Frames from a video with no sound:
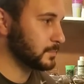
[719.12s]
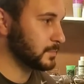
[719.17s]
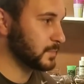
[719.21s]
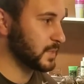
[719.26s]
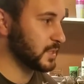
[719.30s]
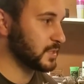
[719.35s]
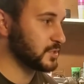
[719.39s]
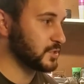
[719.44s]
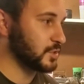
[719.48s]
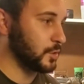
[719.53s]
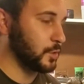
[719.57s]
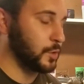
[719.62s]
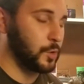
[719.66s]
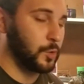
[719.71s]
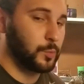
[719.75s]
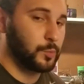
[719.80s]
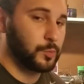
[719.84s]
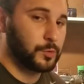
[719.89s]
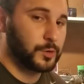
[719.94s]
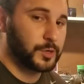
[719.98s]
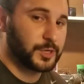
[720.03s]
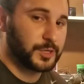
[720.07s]
that's the whole
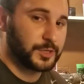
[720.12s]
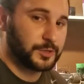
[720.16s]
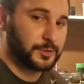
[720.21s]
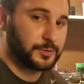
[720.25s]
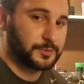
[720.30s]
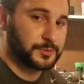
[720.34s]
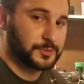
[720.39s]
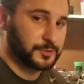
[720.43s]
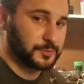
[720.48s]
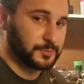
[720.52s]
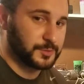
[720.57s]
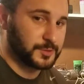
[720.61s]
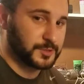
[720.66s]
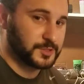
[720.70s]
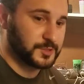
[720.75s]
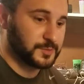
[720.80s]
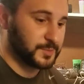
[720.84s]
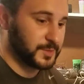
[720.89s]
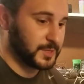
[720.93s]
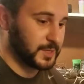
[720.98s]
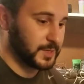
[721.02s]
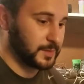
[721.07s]
point of YouTube is to
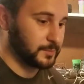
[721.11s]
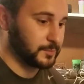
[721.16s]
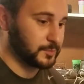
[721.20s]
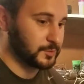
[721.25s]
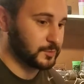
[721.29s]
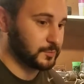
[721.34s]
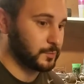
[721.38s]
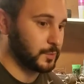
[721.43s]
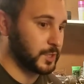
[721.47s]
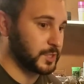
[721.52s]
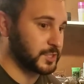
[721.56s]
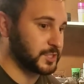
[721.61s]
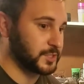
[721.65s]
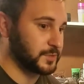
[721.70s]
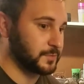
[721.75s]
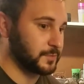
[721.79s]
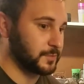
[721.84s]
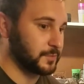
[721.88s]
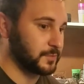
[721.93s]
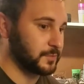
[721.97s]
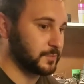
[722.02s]
be able to watch it for